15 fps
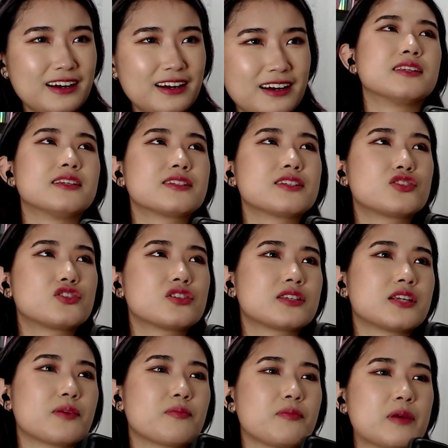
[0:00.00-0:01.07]
This is just
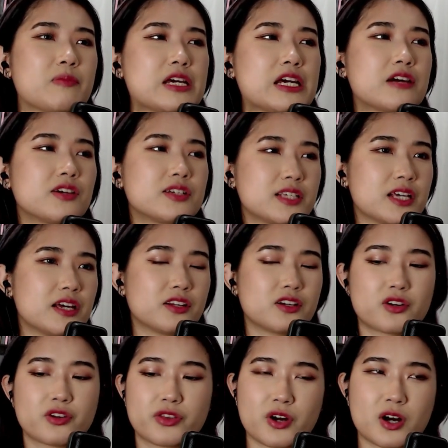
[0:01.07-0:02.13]
like maybe his
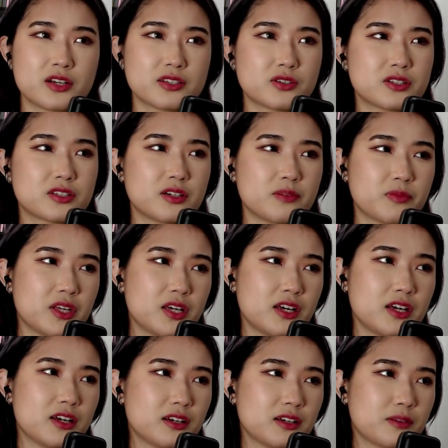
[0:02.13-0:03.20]
inner thoughts or
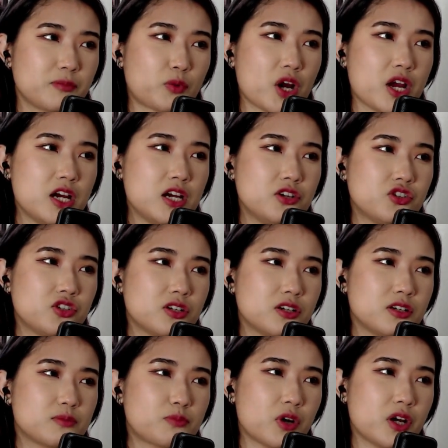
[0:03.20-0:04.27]
something. Preach,
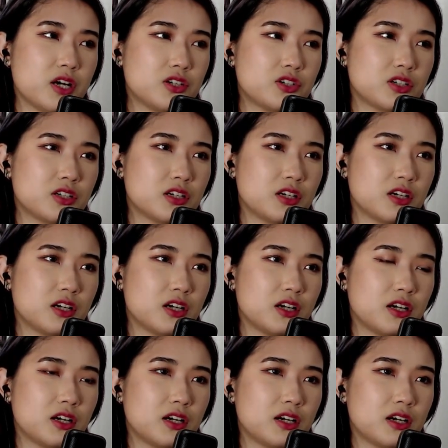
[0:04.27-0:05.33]
his preach.
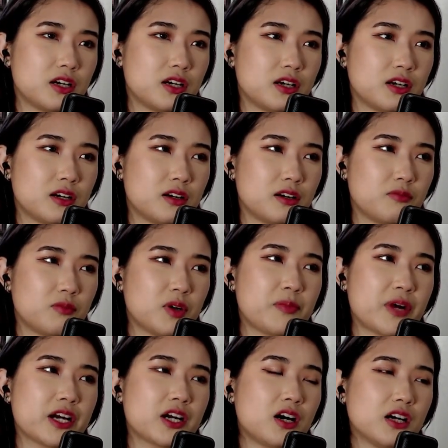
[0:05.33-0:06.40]
But
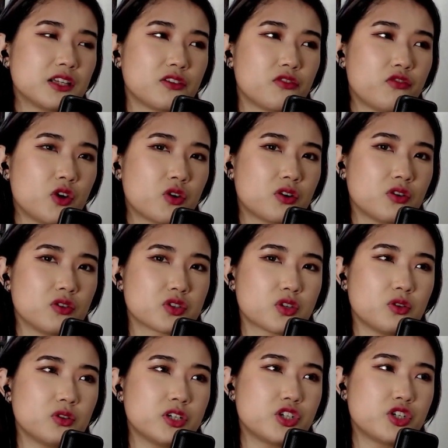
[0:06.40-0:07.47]
my god, the vocals.
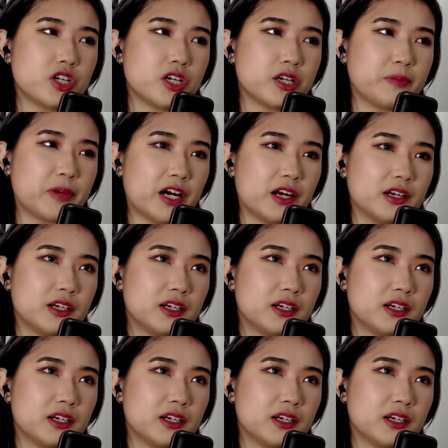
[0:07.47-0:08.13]
Holy shit, man.